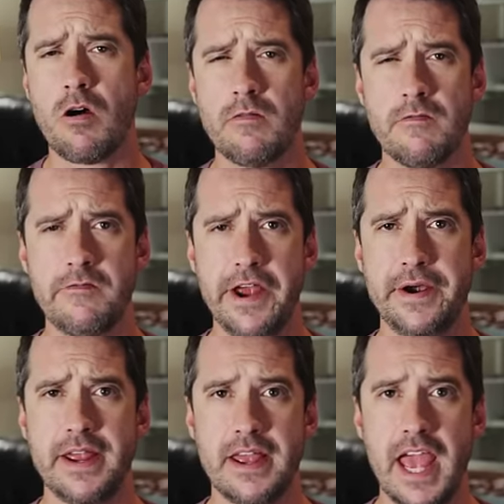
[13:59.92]
are
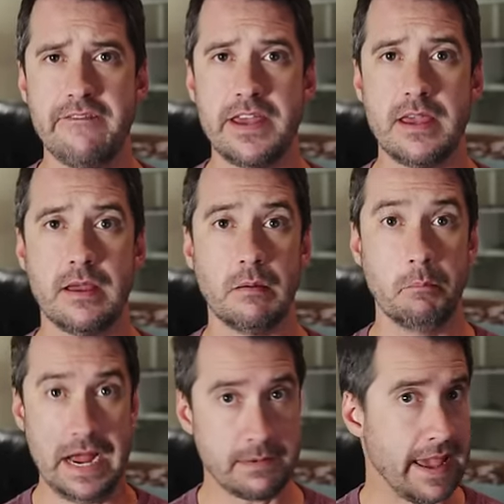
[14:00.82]
very heavy,
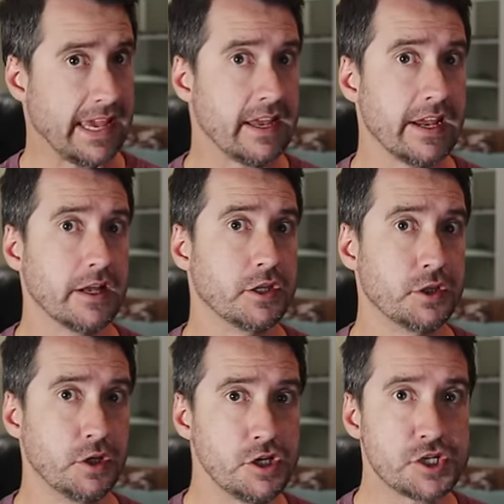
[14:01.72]
but making it a
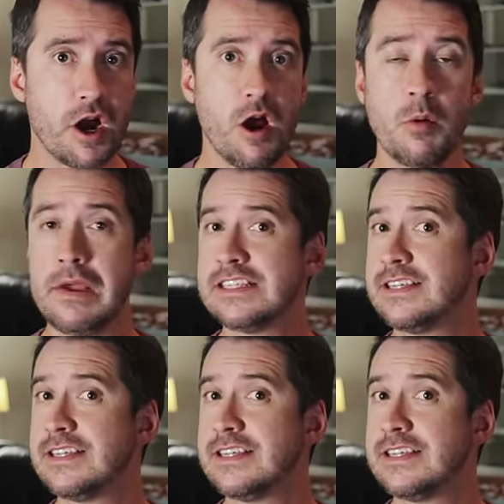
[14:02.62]
two-stroke